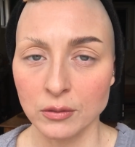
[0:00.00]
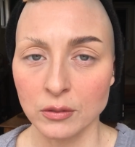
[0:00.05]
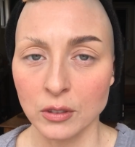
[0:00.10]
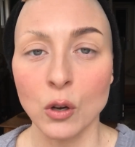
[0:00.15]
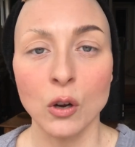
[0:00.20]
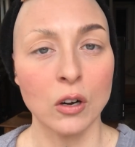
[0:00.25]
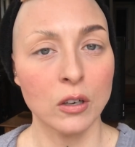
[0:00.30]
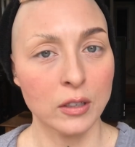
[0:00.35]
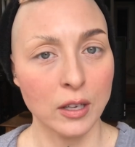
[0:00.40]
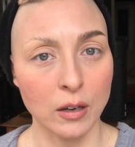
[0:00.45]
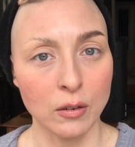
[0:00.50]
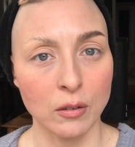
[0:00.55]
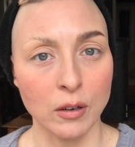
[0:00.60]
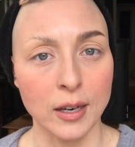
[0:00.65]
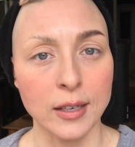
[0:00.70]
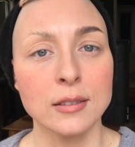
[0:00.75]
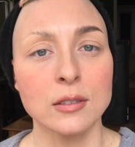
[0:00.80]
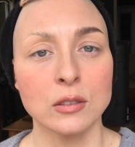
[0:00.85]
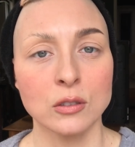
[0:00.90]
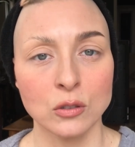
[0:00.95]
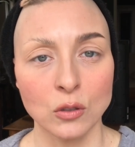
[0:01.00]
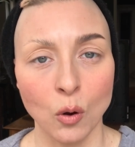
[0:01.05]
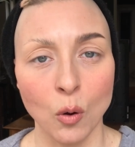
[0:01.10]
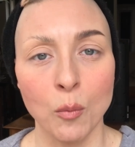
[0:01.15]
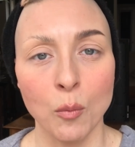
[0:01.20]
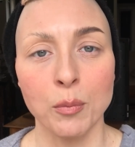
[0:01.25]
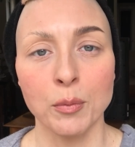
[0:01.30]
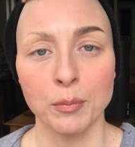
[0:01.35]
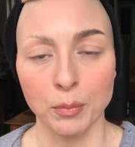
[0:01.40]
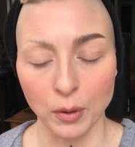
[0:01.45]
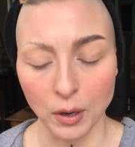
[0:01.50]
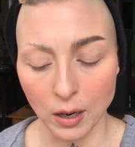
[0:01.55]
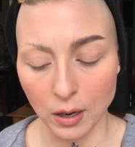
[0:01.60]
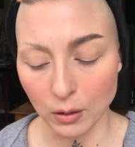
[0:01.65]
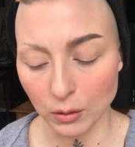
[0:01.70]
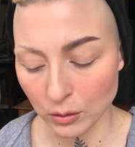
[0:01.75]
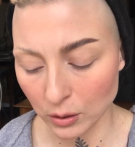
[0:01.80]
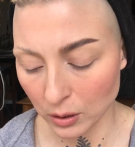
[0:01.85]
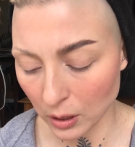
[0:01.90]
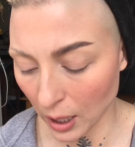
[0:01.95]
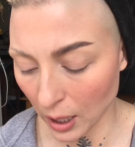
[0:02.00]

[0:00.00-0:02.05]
You heard that right, soap brows.